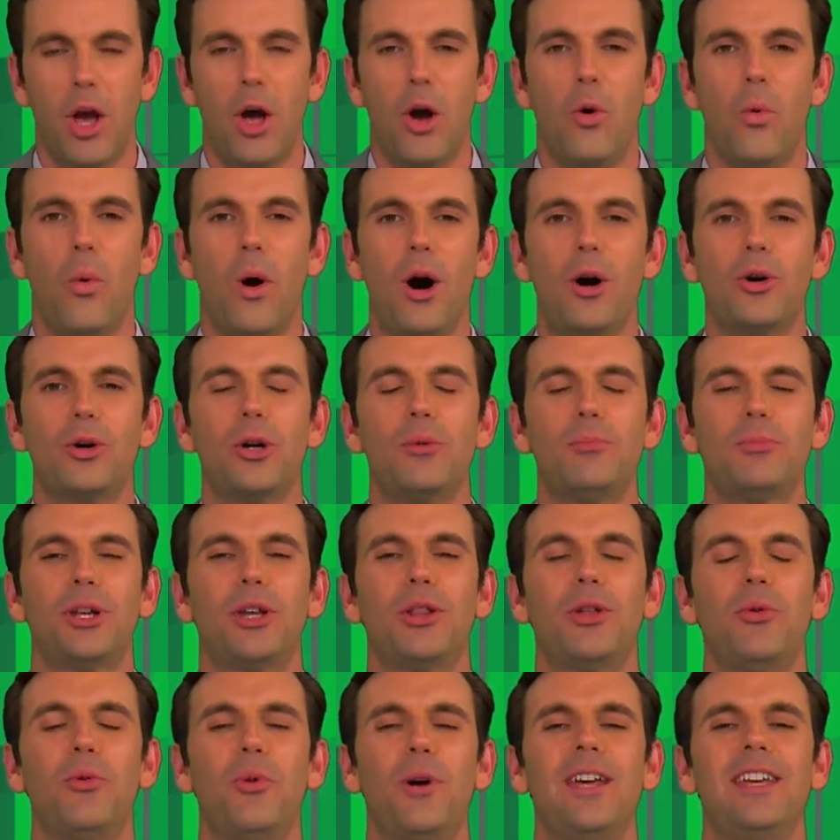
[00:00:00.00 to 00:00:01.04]
Welcome to
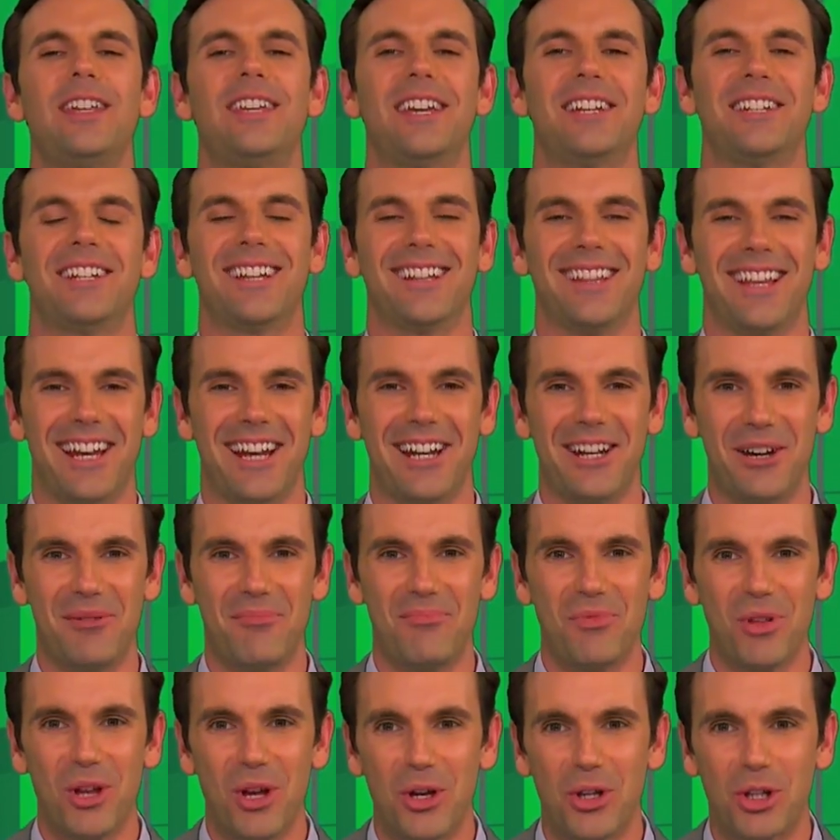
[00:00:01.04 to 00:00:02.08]
the weekend, Atlanta.
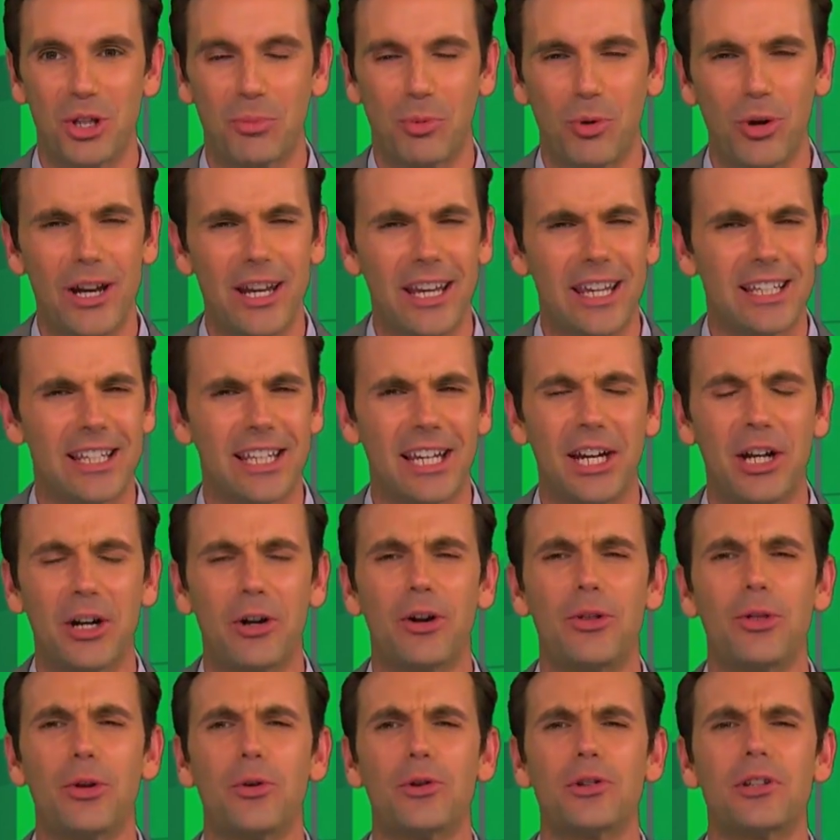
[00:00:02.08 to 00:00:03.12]
Spring is here
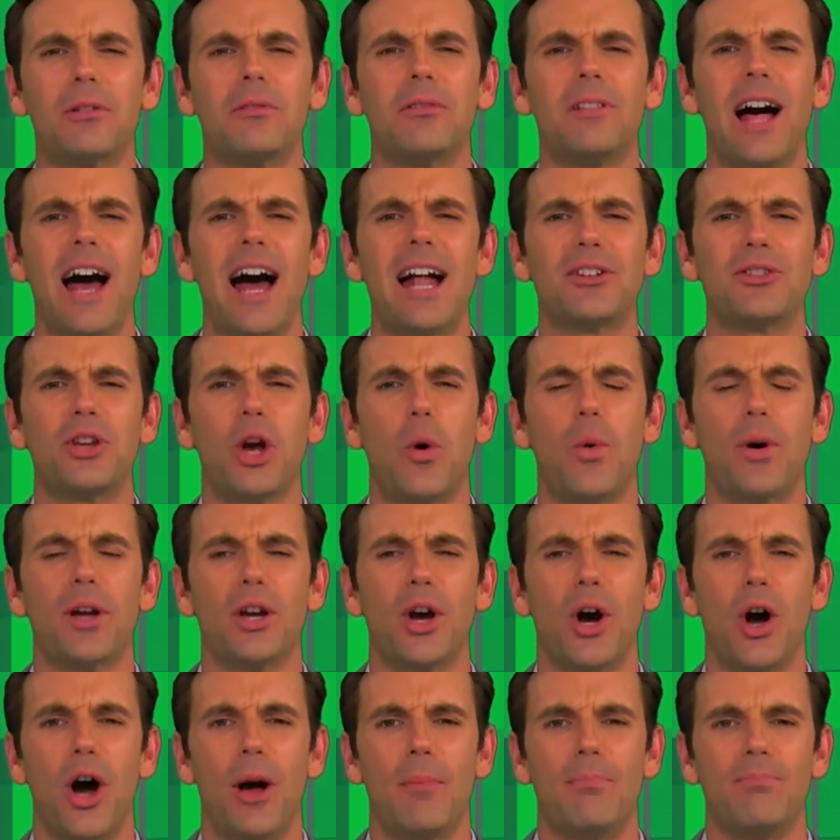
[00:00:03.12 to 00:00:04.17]
and there is a lot going
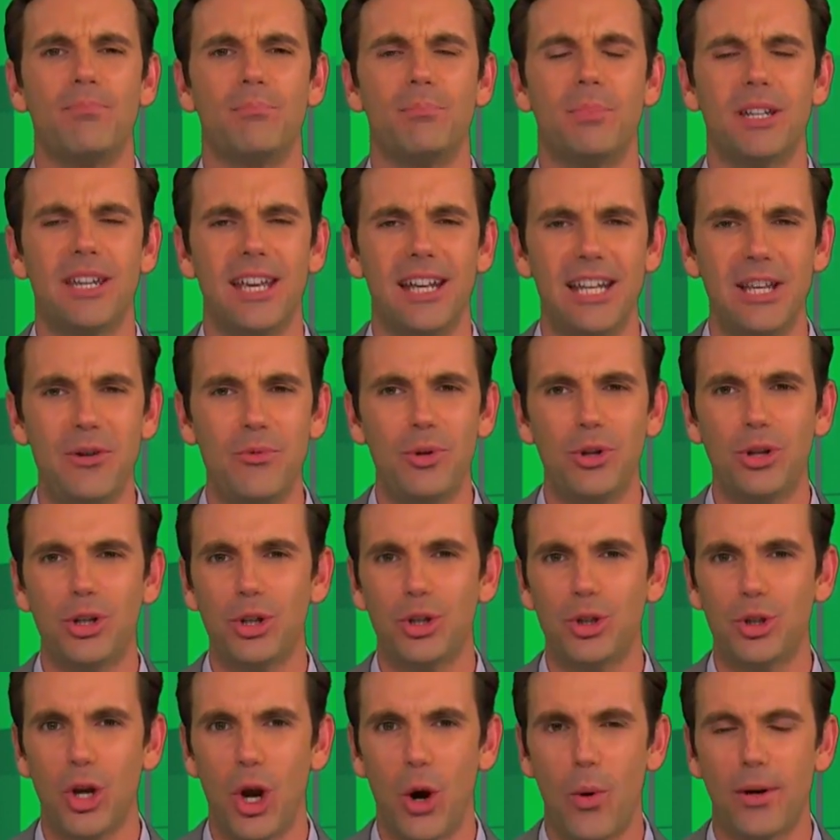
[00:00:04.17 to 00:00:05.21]
on, beginning with the
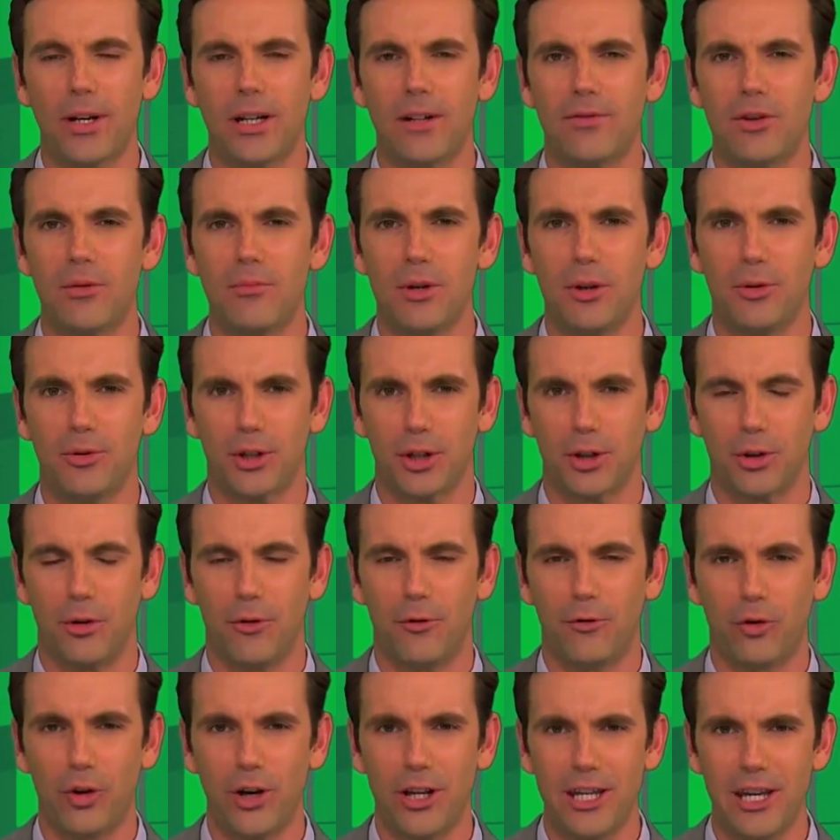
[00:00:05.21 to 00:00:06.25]
showing of the musical
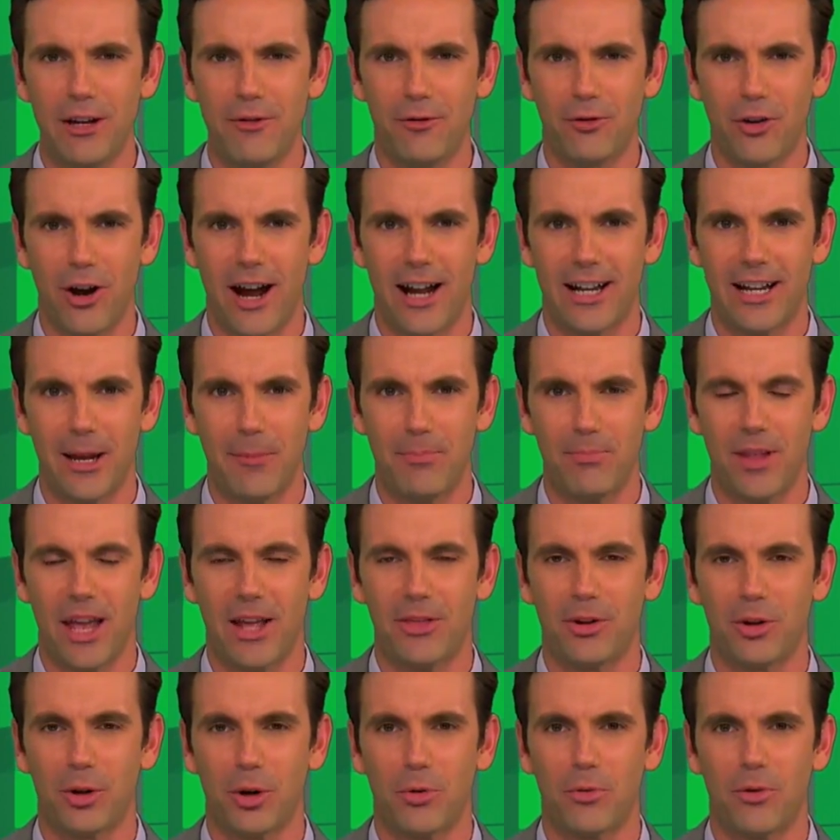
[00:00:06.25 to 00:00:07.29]
Freaky Friday
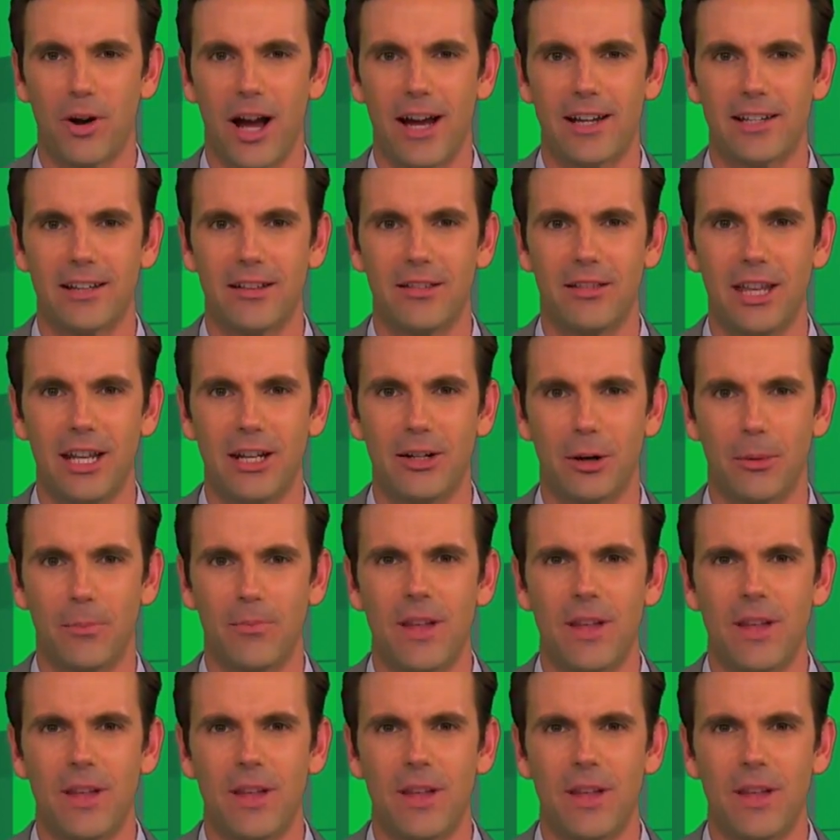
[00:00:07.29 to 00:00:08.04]
at the Horizon Theater.